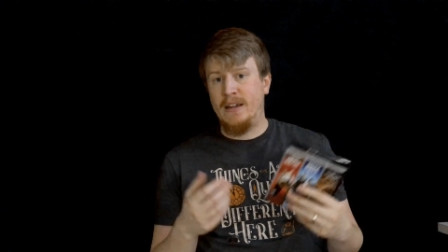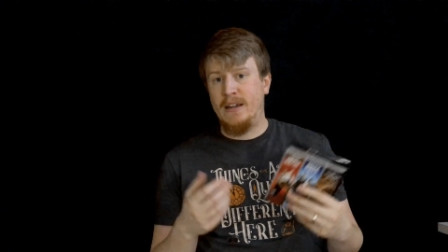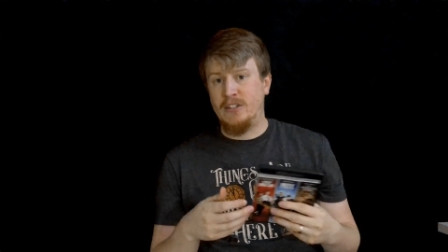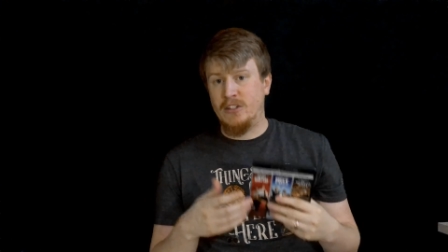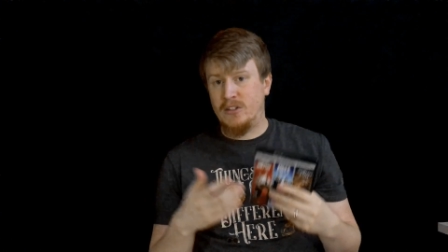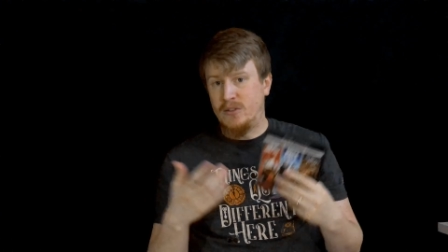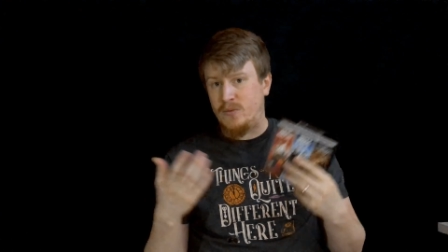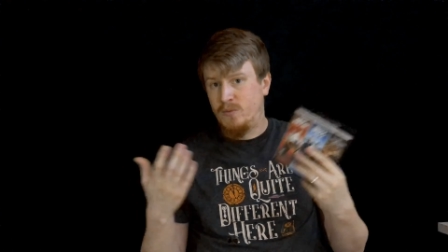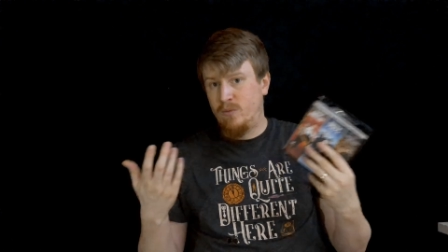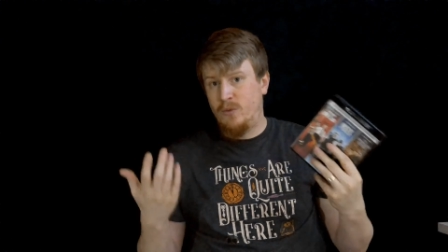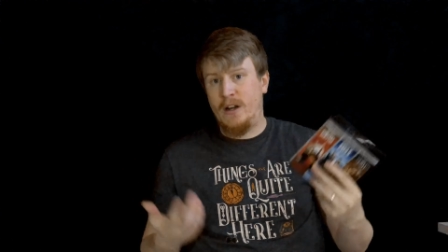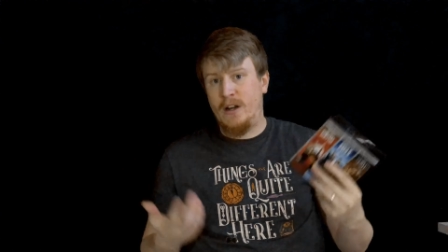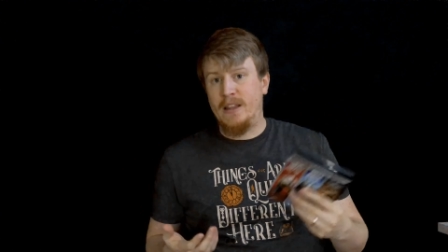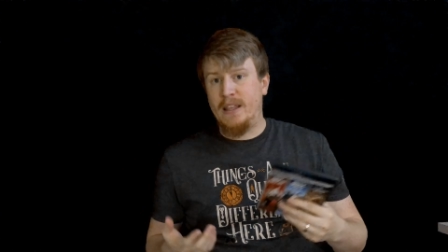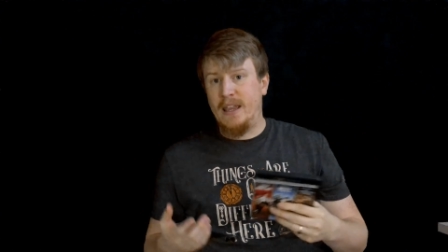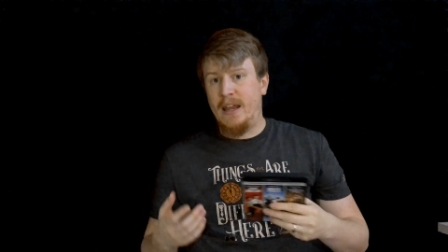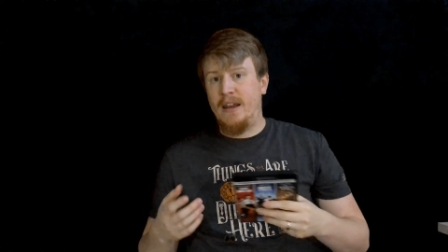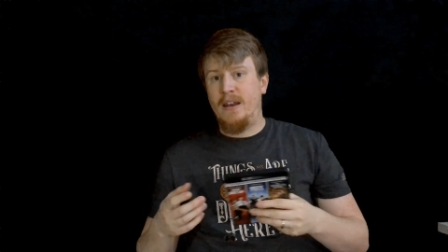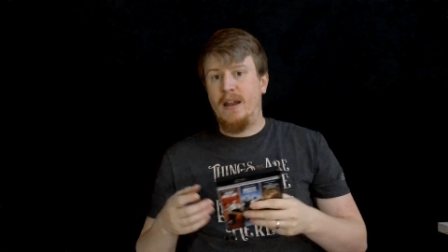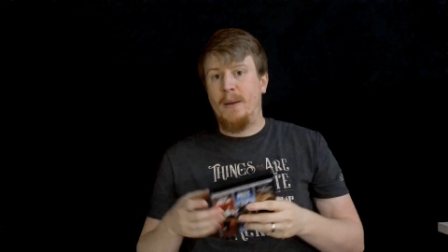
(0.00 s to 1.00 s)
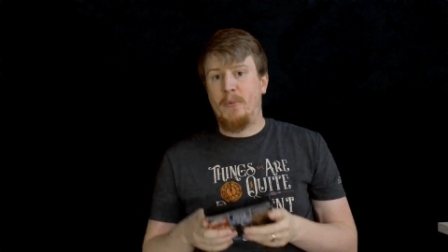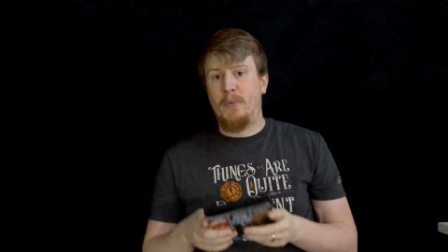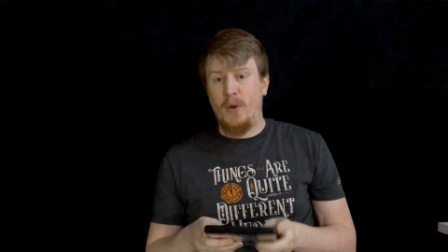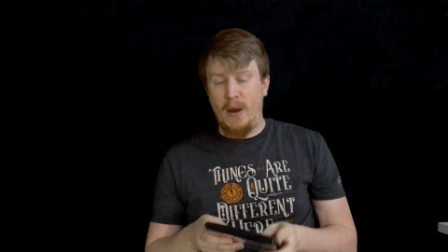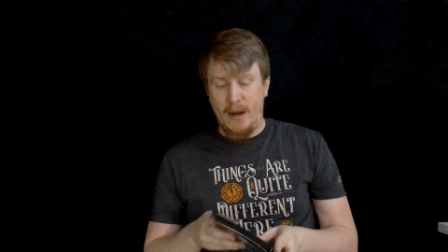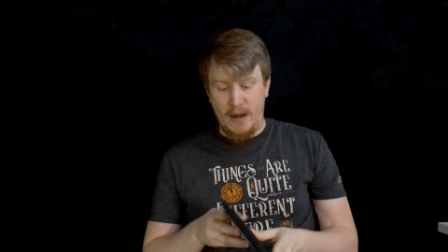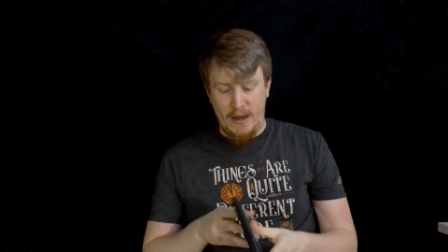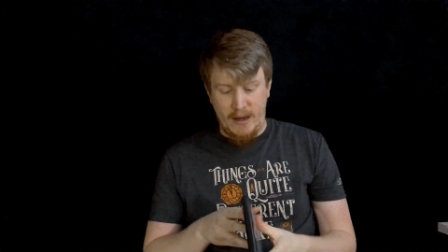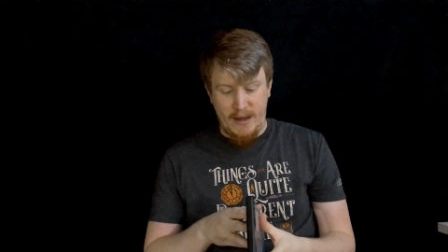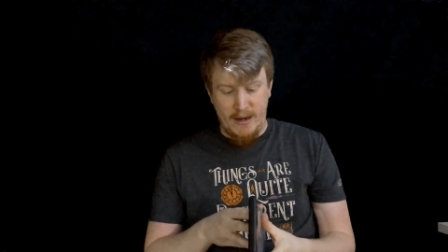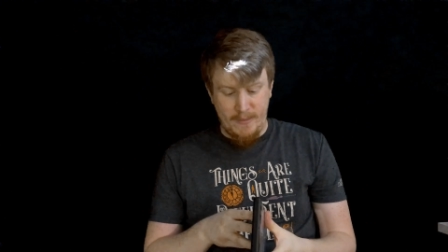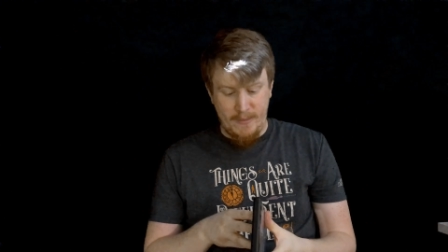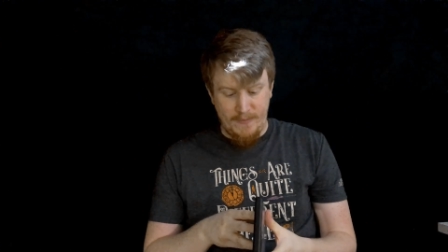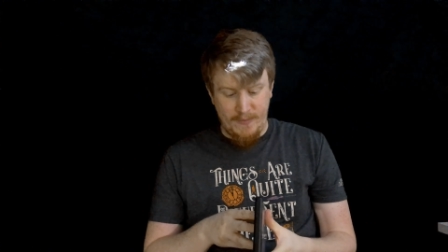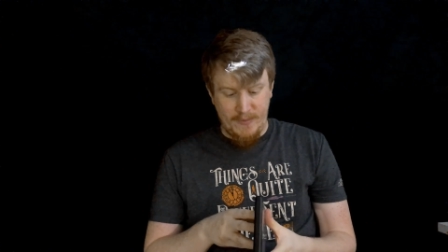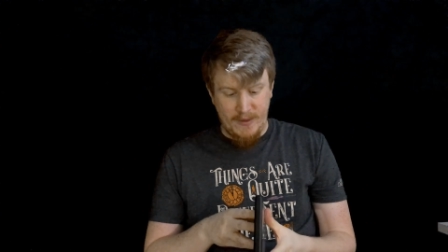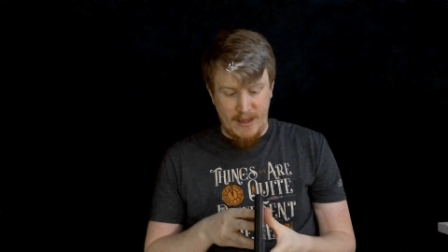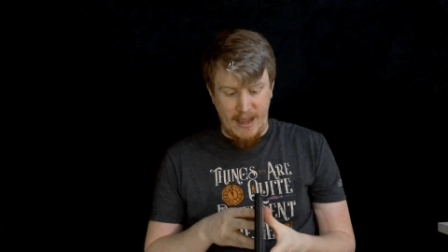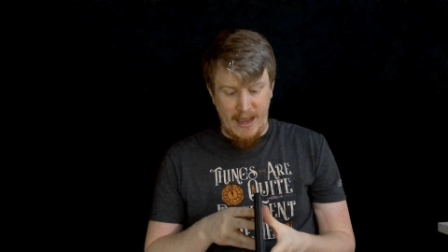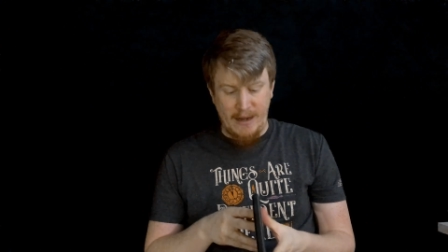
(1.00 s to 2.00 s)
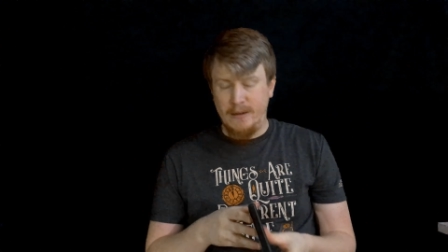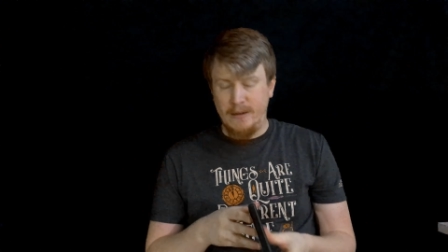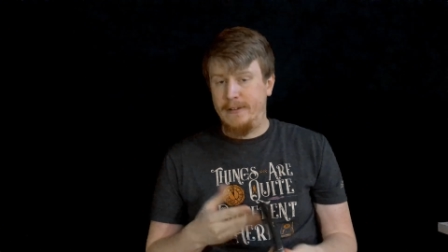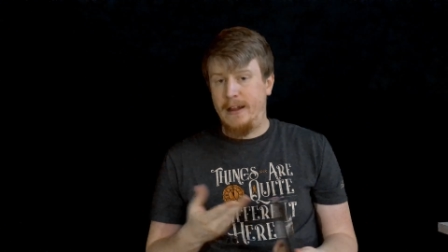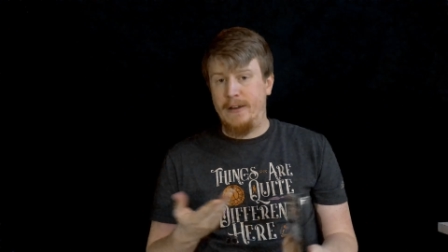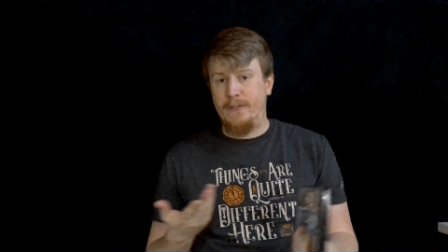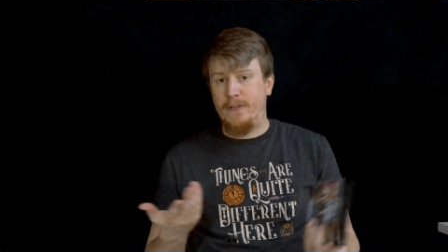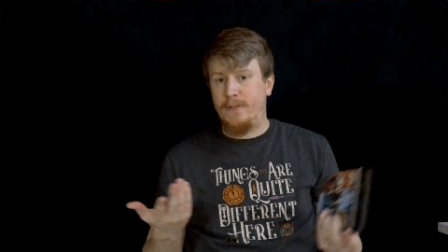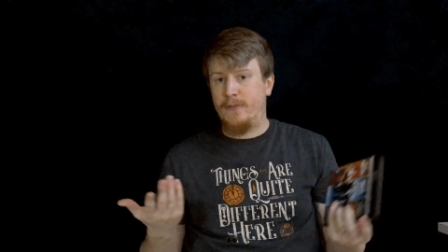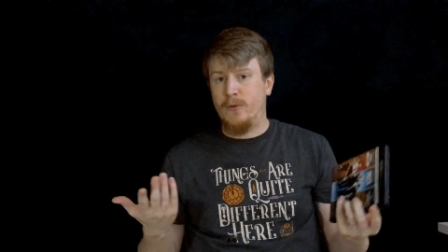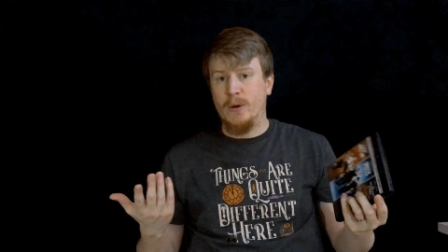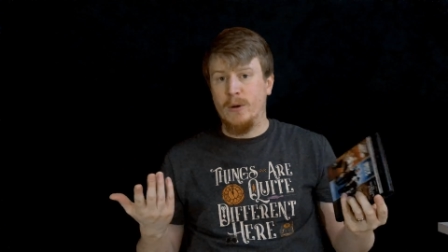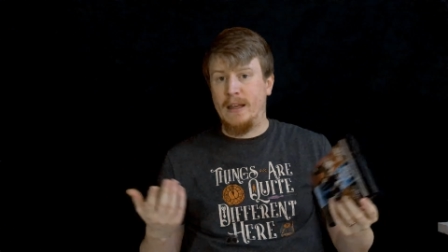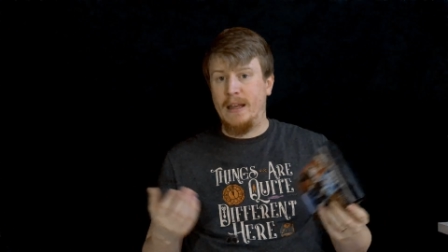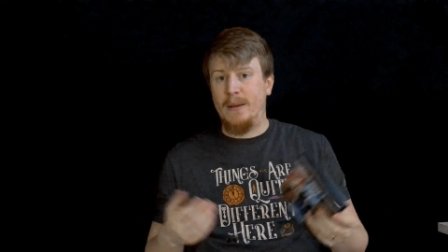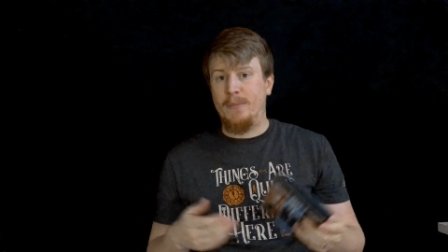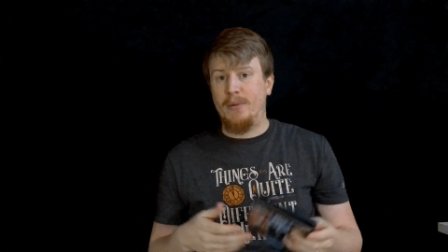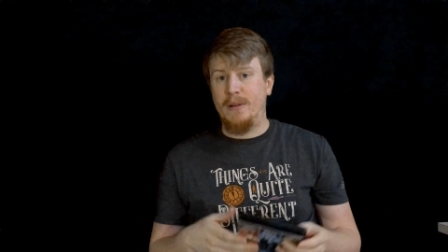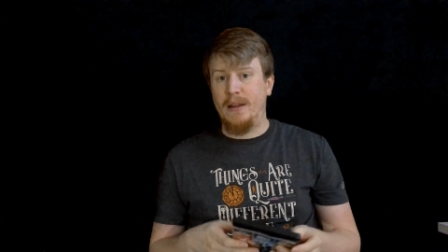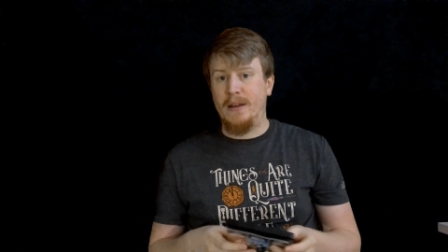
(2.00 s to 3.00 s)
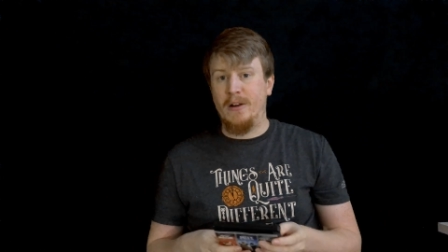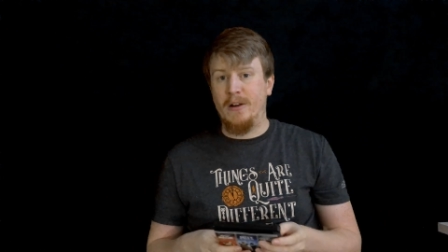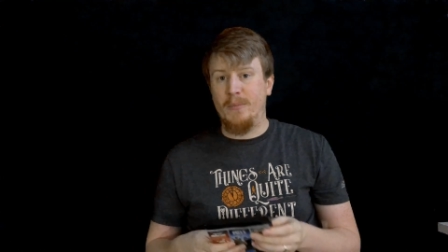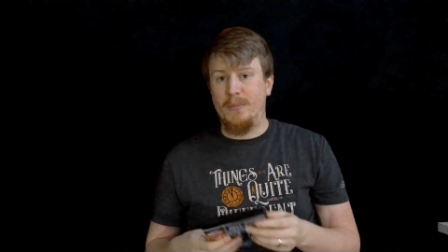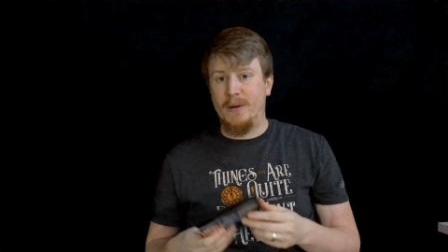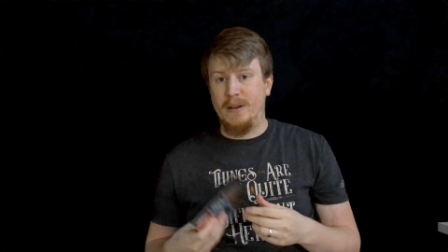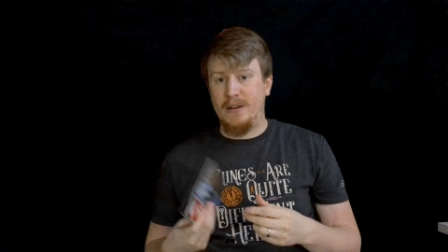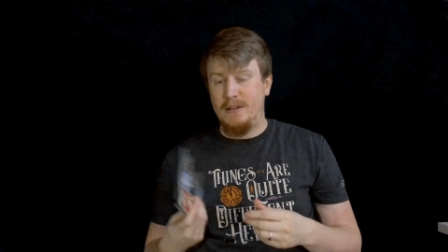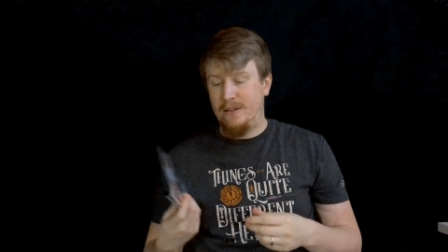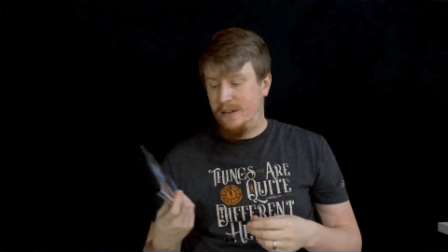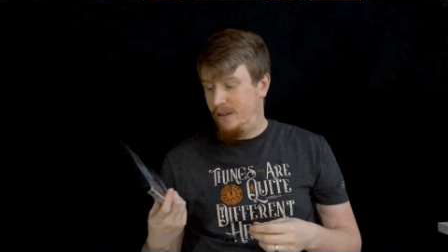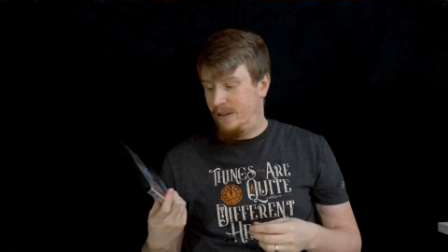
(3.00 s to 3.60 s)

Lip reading: I just wanted to get an upgrade on them. I don't even have a 4K player, but